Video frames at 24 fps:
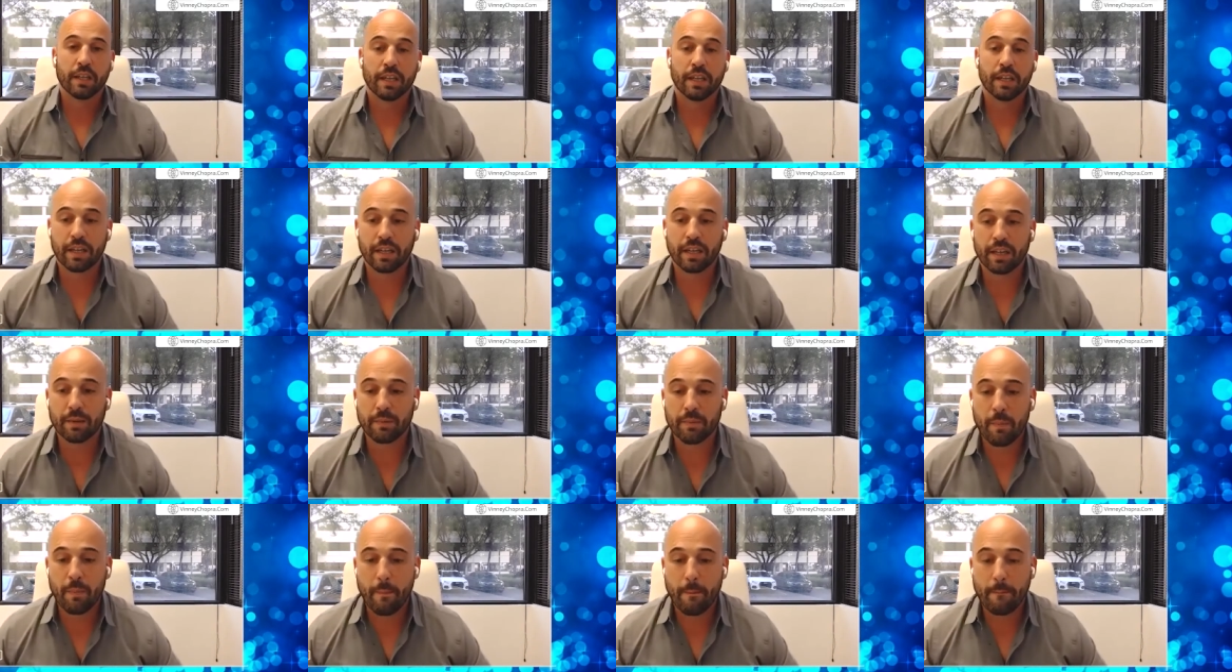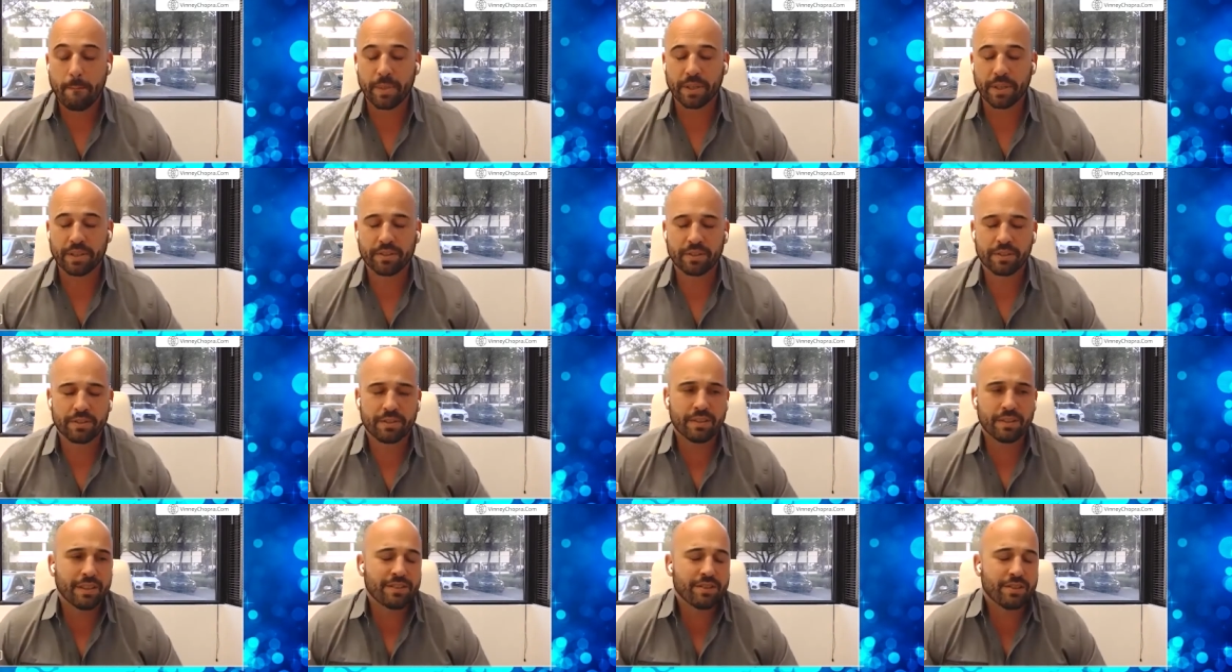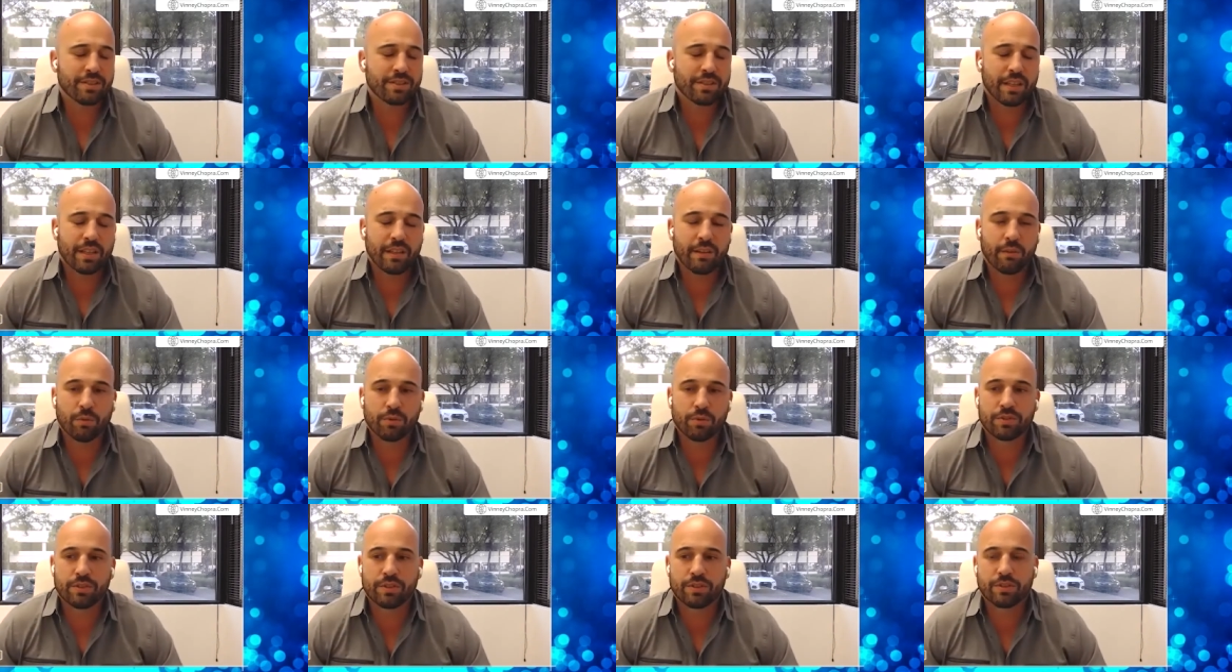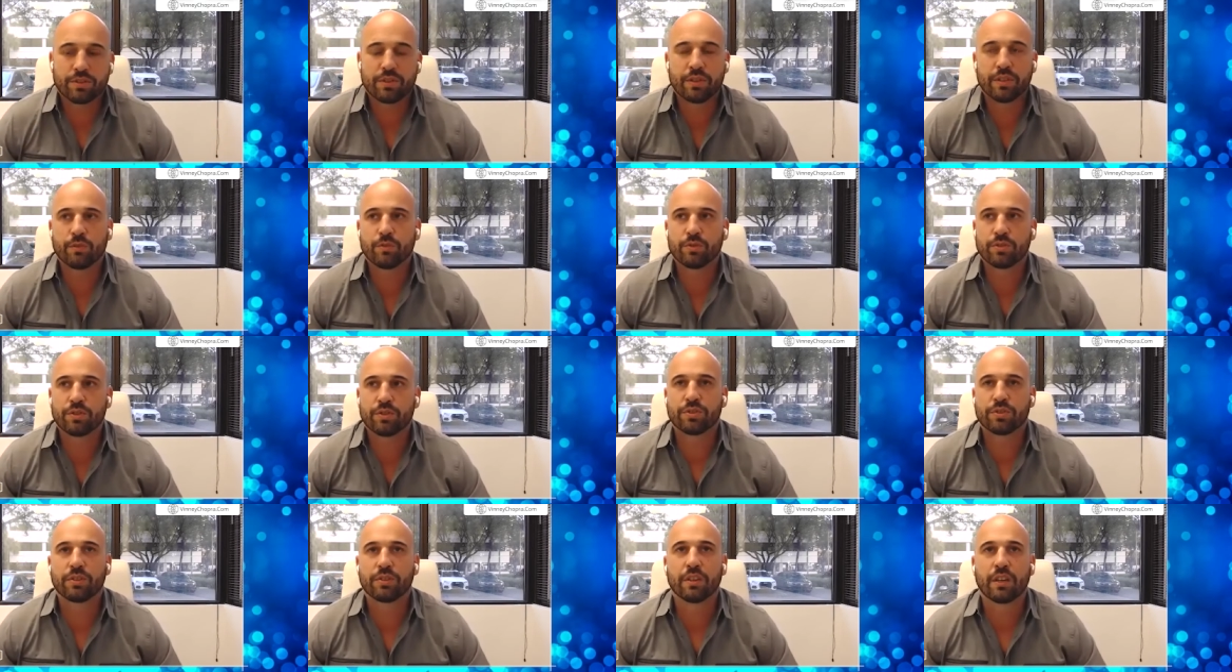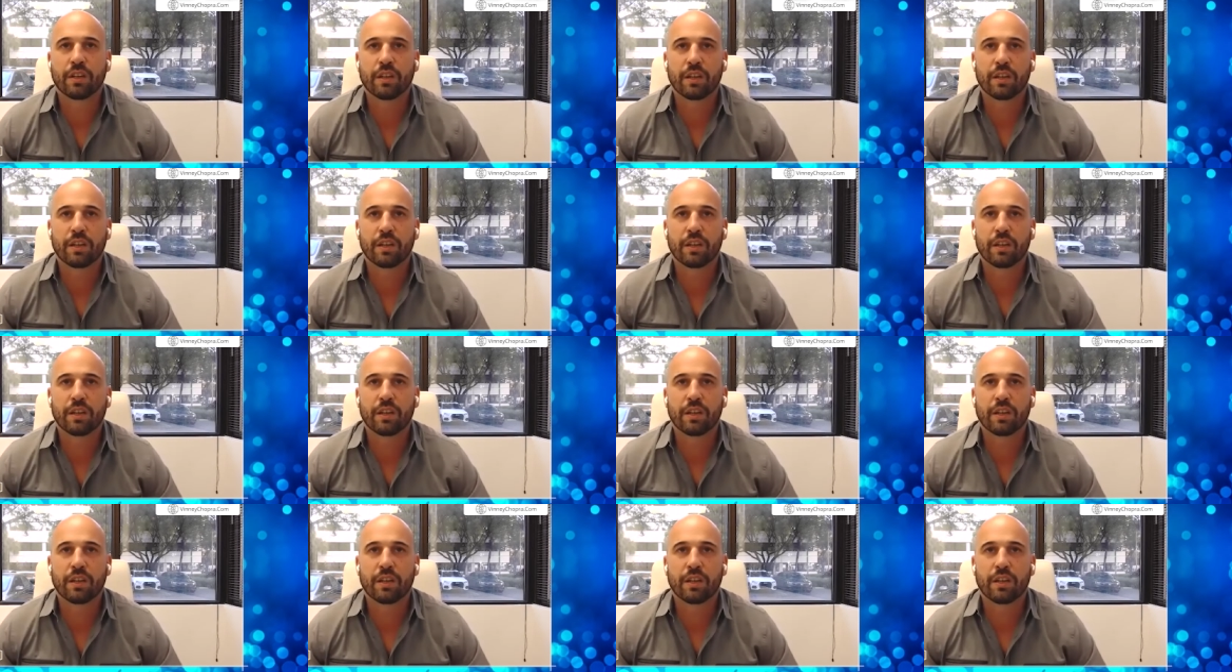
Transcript: Uh, but the, it just it was just it was just.